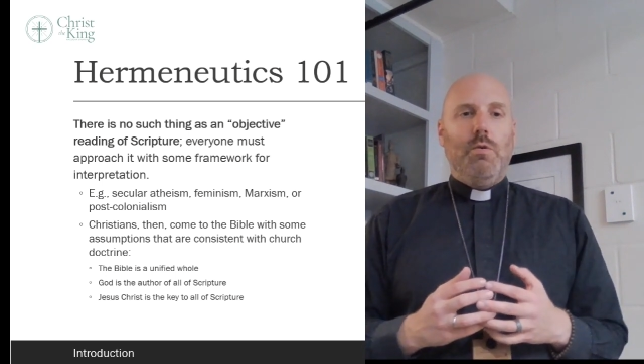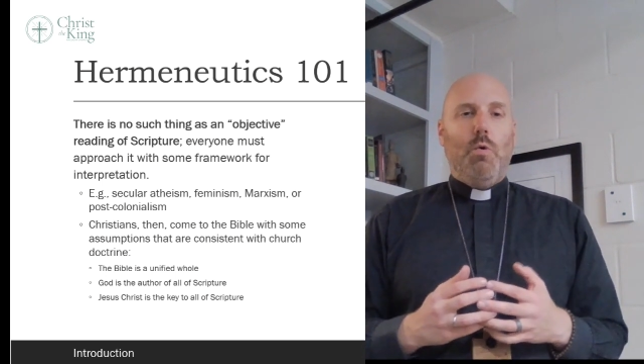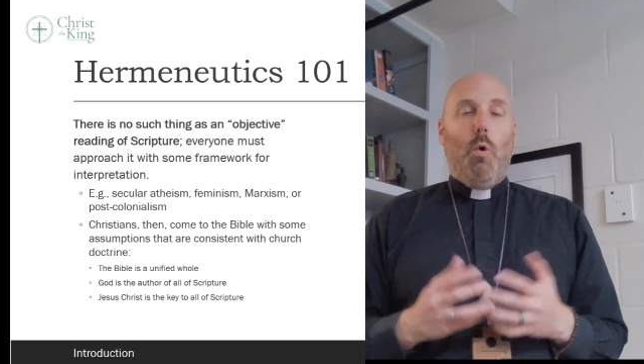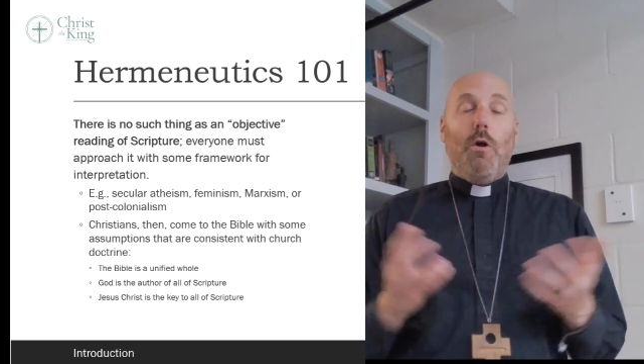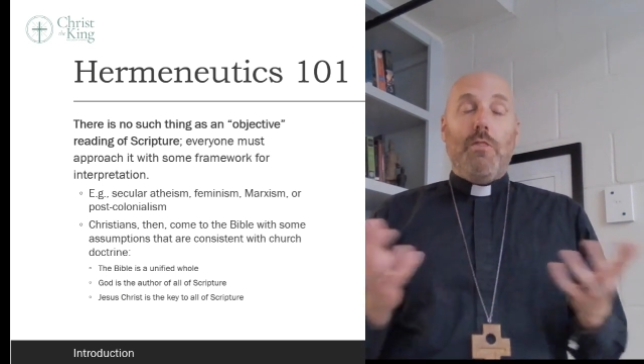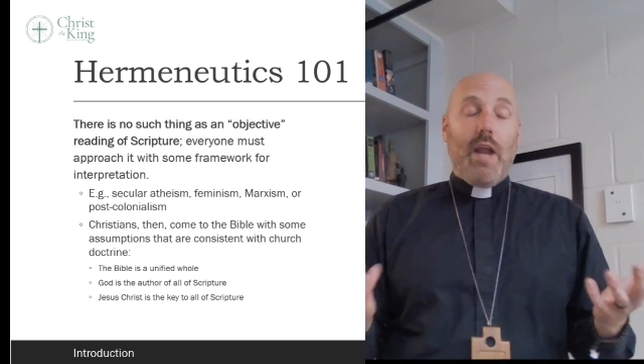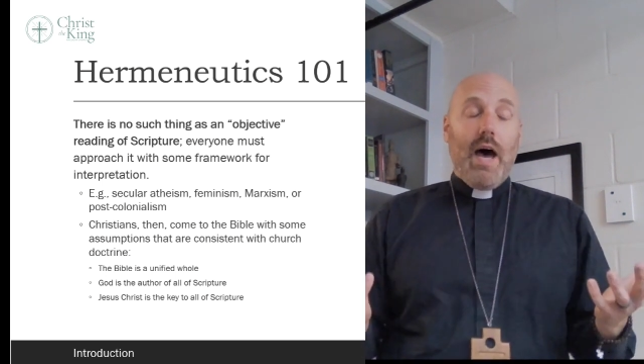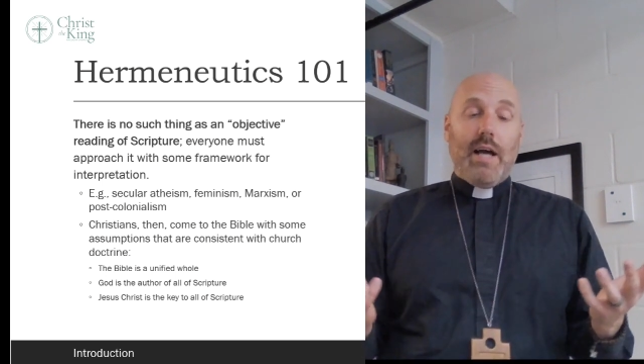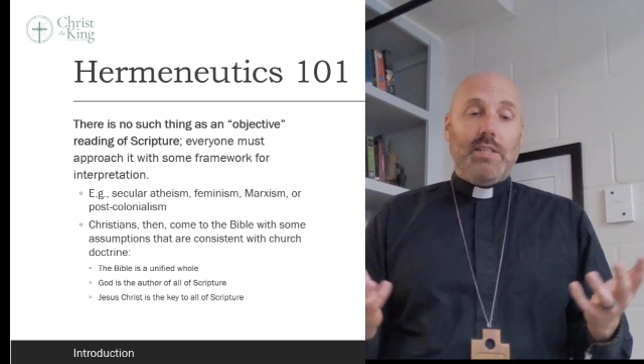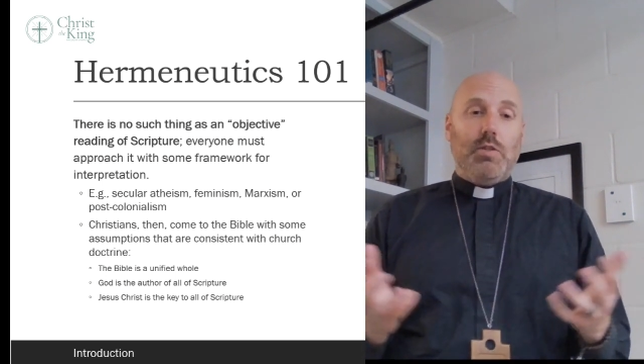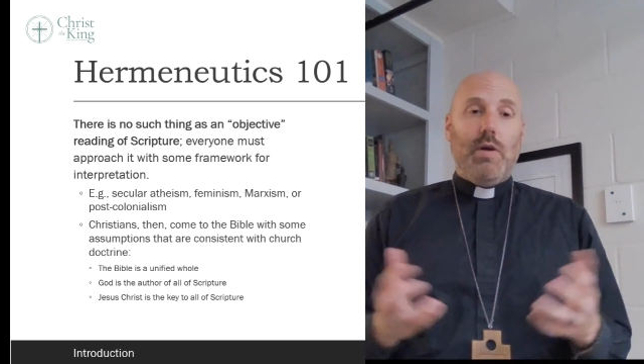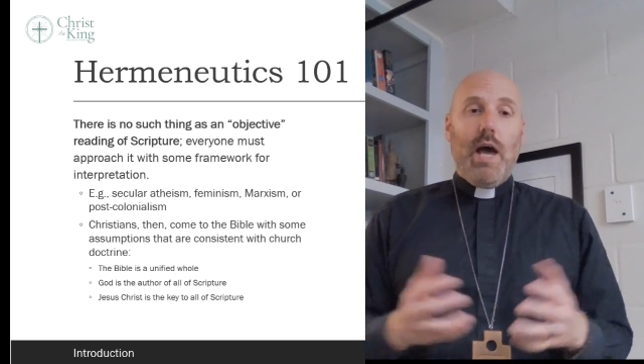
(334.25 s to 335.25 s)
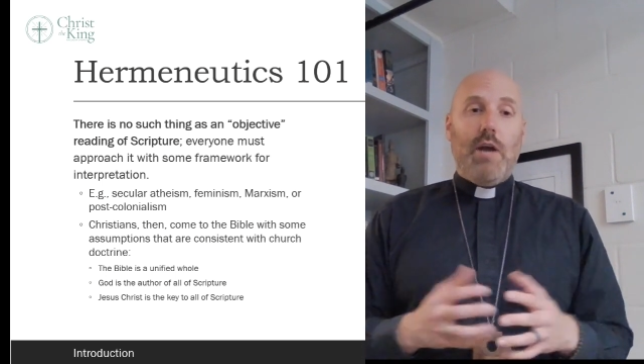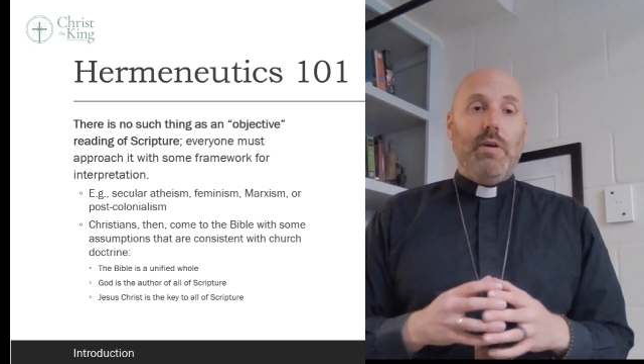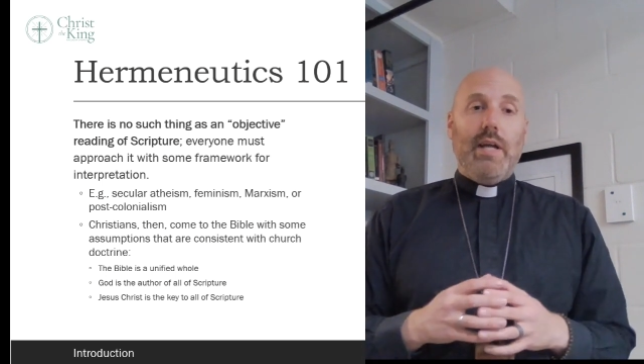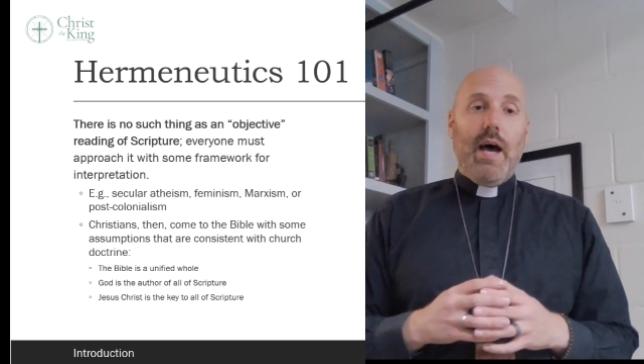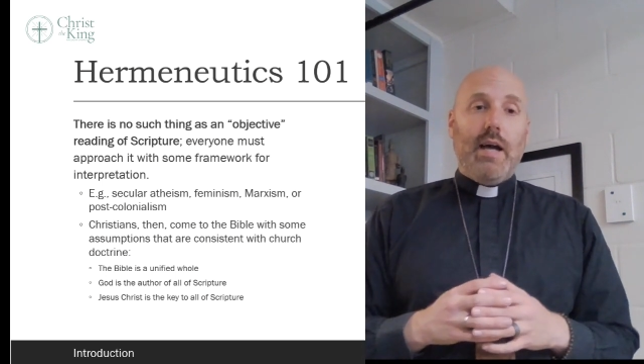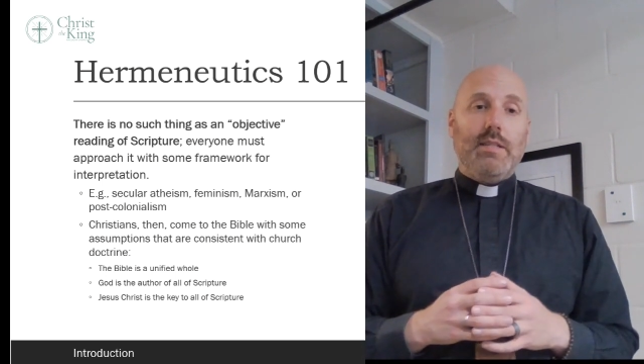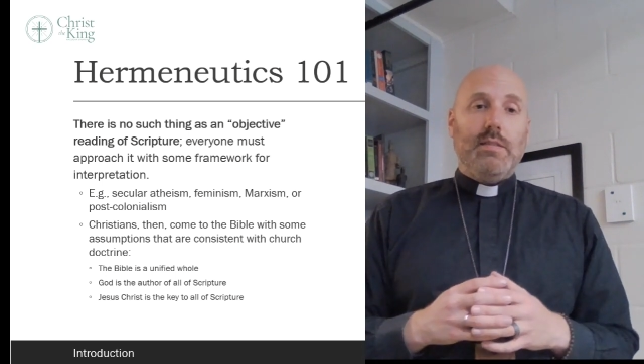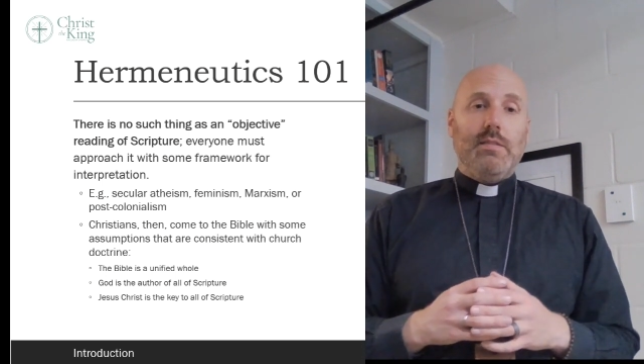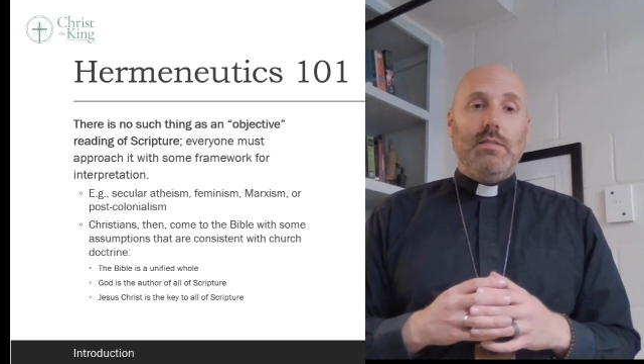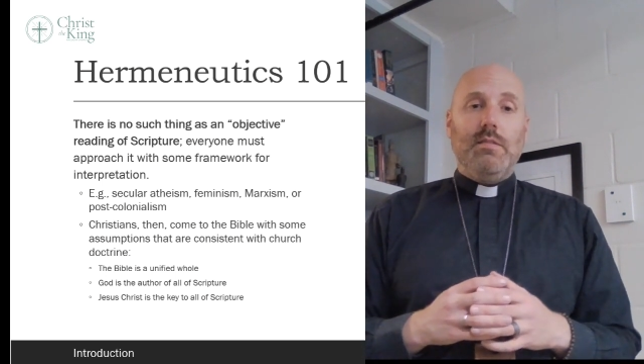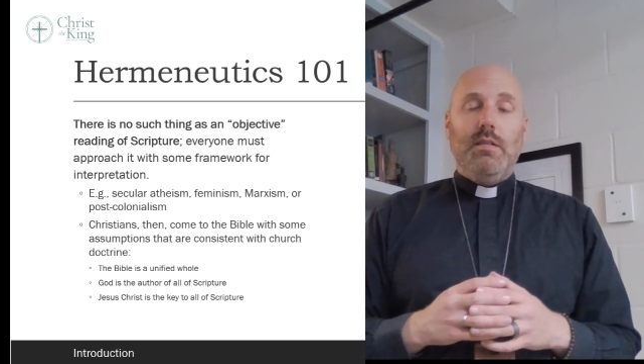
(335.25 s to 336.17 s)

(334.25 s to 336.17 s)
orthodox or heterodox.